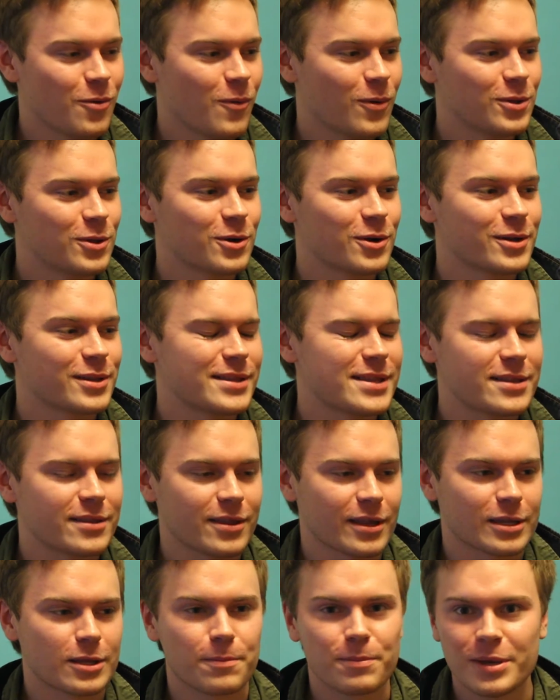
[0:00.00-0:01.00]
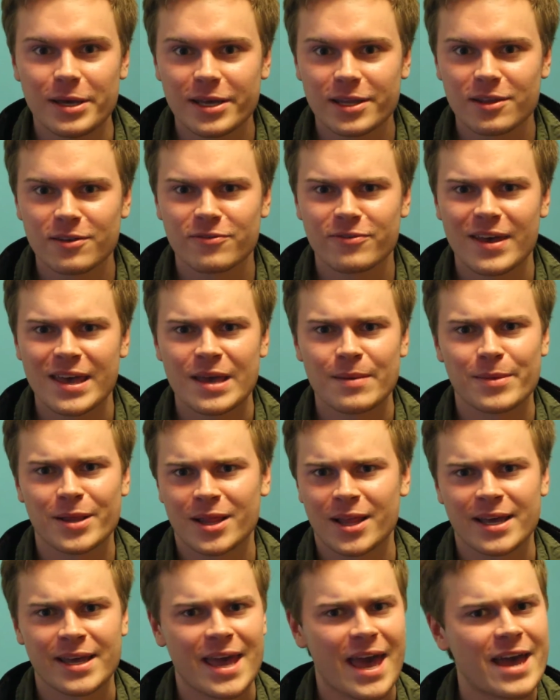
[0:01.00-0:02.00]
when they're at like the peak of the fame
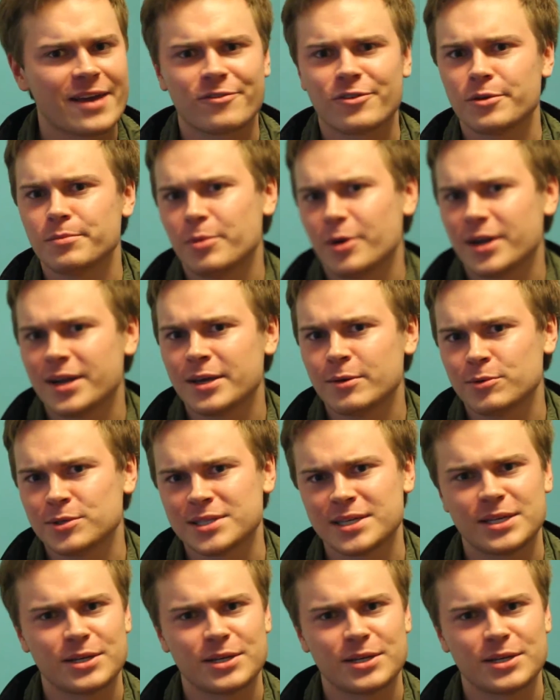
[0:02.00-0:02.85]
and like everybody was